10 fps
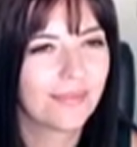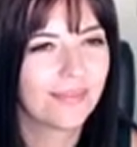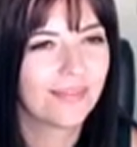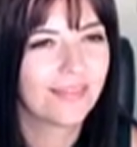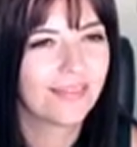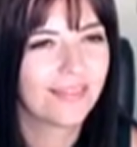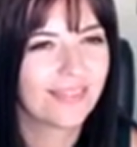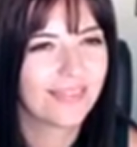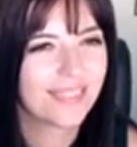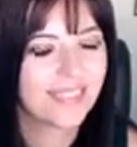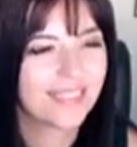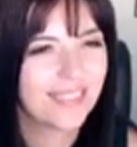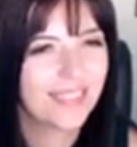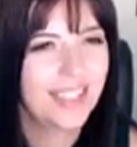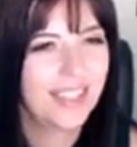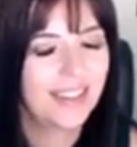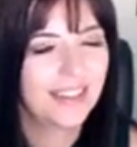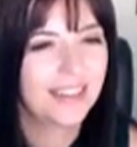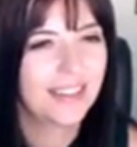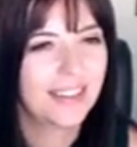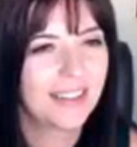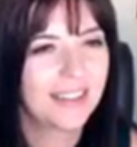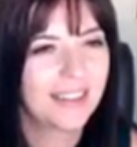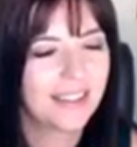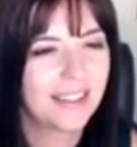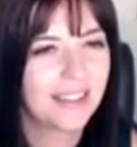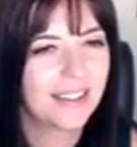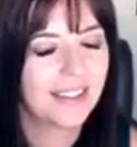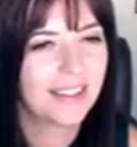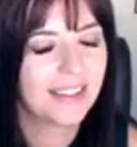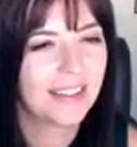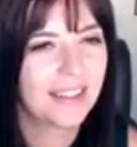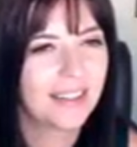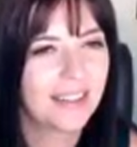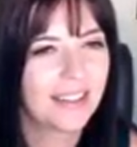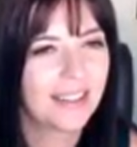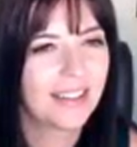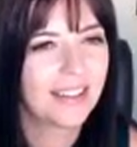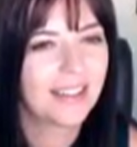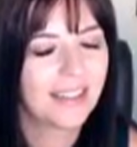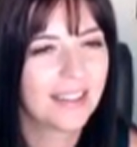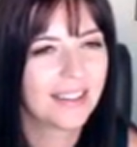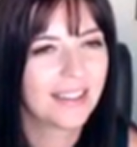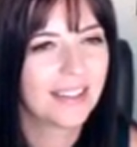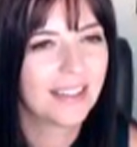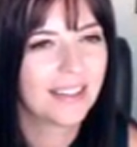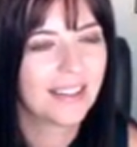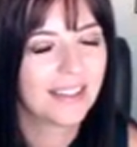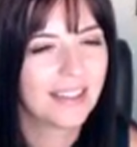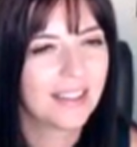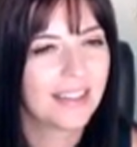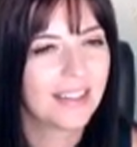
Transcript: The person shown says nothing.